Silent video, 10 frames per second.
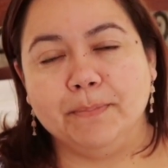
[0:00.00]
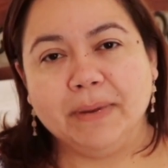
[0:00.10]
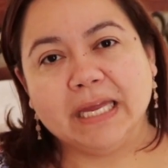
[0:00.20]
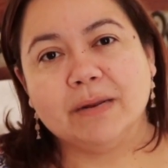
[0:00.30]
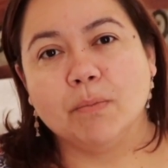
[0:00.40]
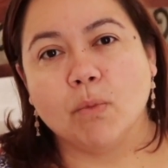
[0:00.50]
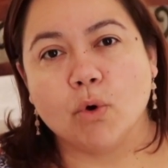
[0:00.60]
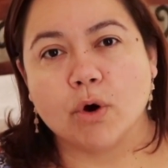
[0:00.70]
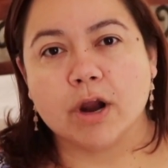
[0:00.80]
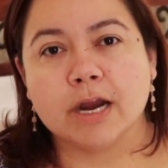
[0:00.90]
being
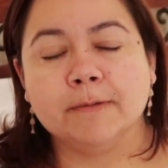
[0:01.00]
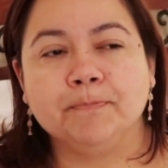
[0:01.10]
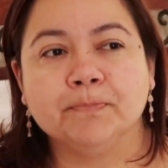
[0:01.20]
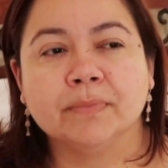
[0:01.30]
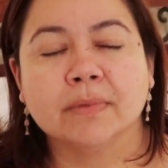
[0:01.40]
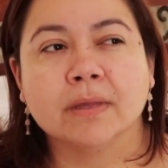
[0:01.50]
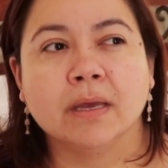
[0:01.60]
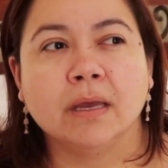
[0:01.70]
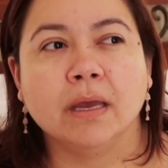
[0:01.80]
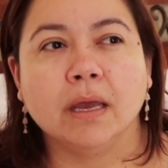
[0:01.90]
more
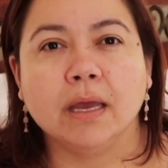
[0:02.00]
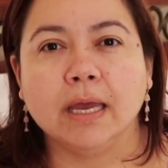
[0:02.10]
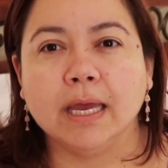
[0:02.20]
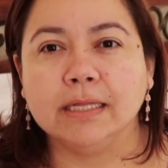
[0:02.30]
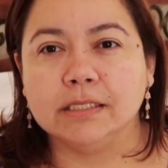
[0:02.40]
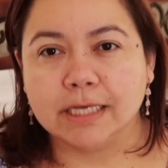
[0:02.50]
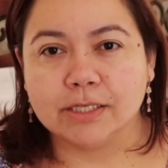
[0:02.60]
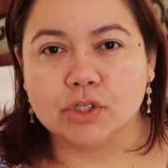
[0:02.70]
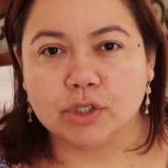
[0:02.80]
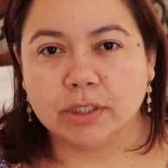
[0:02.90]

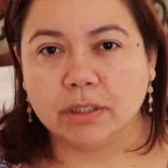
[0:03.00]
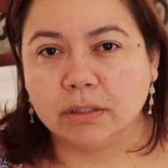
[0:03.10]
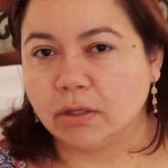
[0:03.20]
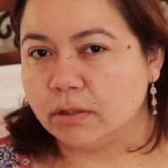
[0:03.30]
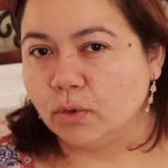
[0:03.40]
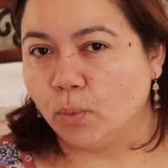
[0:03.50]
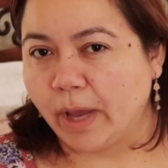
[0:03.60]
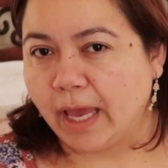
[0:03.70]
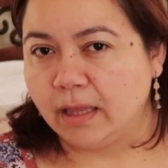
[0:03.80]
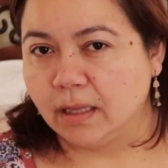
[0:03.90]
intentional on the
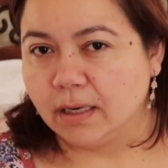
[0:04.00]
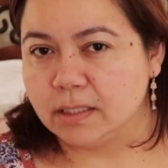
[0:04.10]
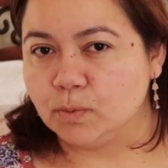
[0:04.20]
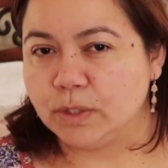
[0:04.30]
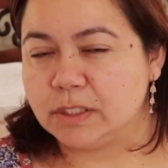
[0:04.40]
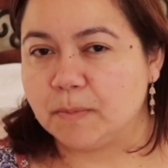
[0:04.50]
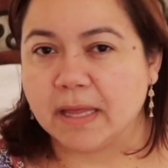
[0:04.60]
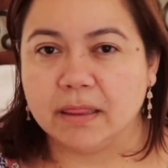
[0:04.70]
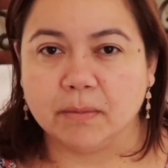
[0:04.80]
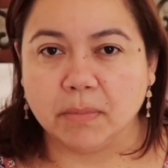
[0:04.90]
way that I, we
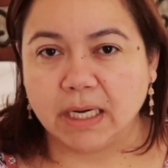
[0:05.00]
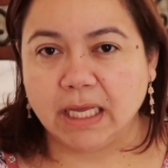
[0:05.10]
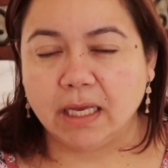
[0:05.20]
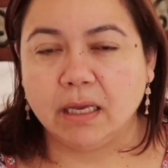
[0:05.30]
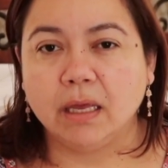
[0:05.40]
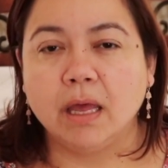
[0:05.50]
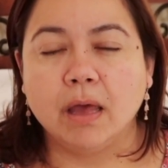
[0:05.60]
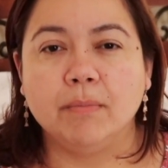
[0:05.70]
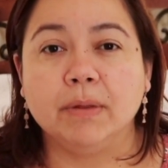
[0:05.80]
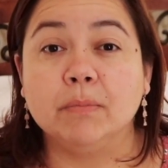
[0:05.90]
spend the money,
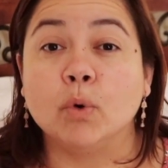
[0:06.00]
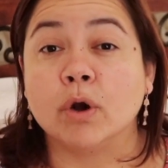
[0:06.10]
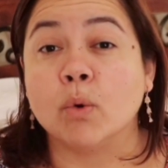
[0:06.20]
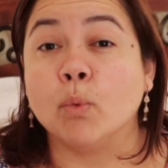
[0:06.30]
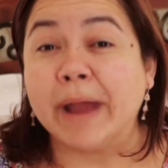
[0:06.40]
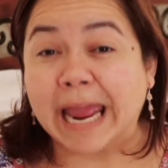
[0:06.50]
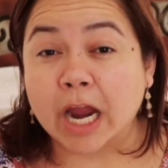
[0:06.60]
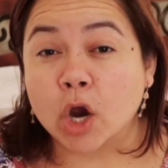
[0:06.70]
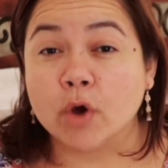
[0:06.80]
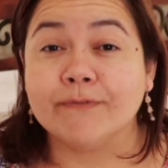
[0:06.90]
been more
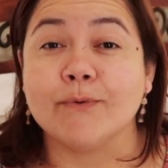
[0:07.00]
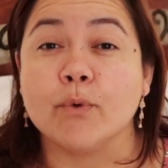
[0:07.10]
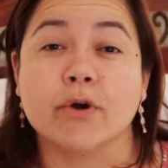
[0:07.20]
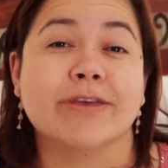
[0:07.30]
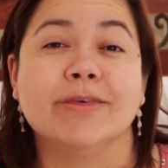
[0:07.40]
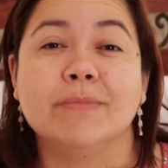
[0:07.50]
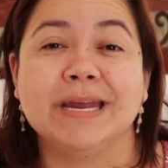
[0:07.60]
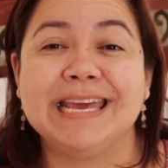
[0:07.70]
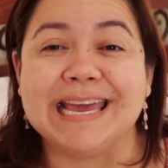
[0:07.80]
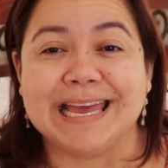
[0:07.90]
aware of where the
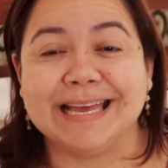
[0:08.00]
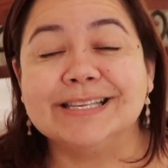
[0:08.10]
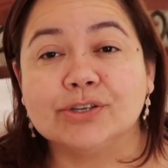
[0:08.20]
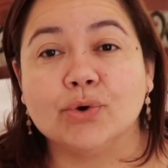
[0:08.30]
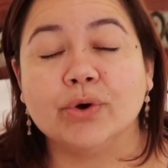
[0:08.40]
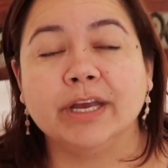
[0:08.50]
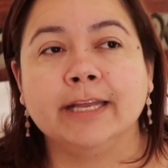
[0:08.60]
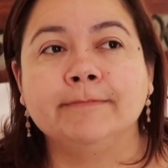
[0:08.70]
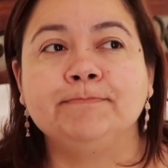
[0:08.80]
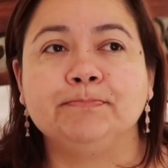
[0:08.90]
money is
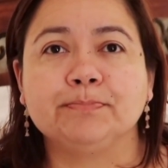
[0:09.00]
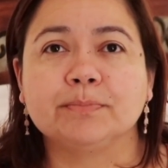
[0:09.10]
going,